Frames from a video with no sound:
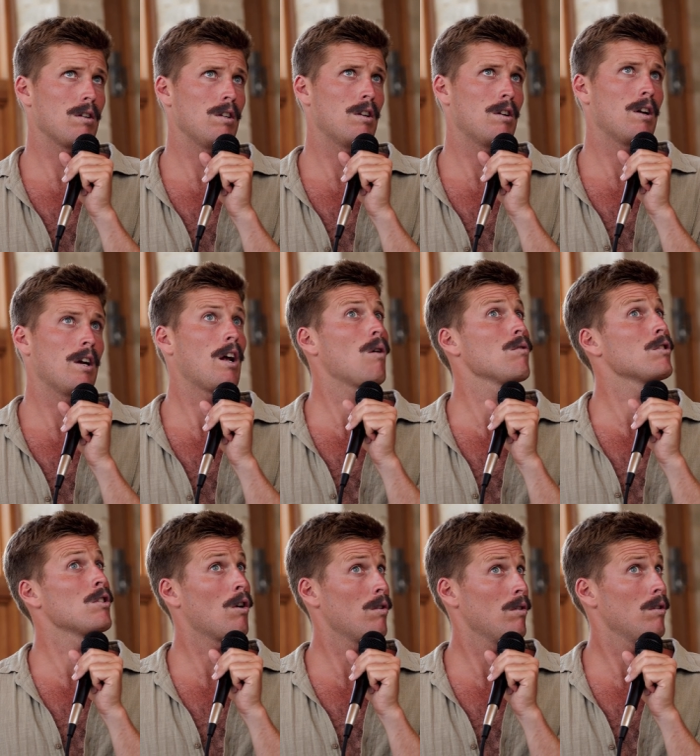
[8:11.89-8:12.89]
You know, and I was
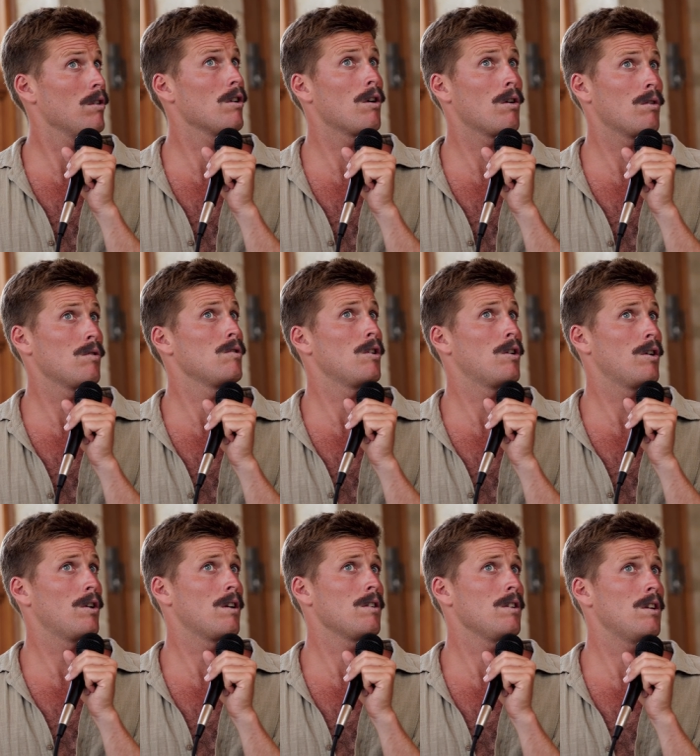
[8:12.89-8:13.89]
an on the go
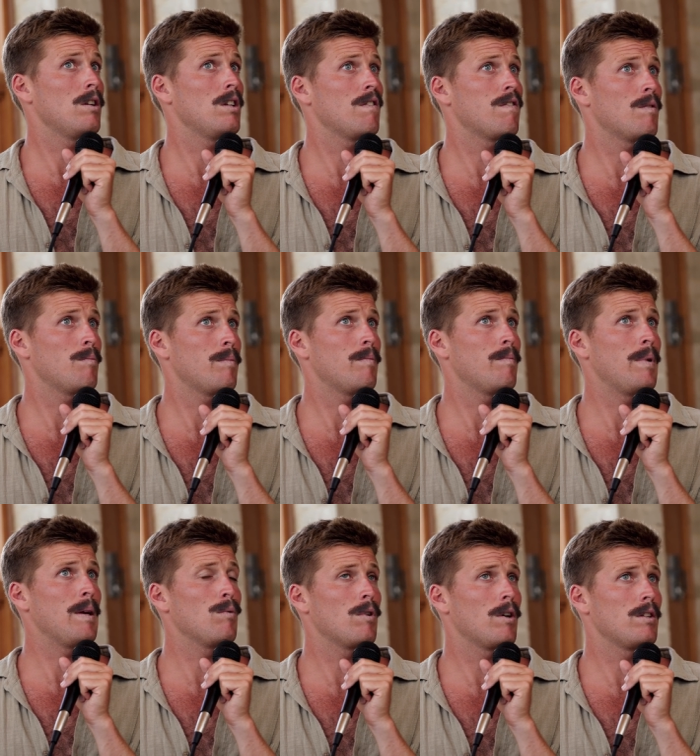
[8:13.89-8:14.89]
learner. You know, different
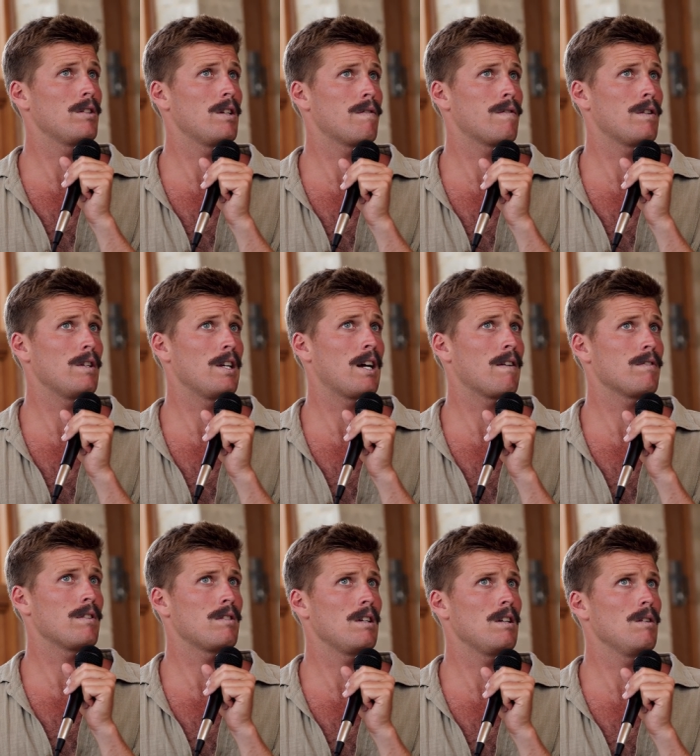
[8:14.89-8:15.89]
people learn differently. You have
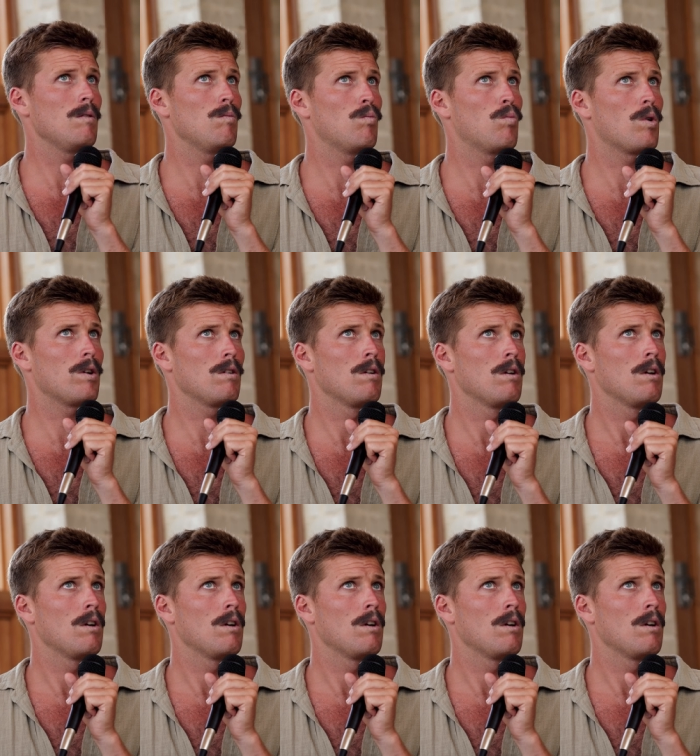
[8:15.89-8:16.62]
to see what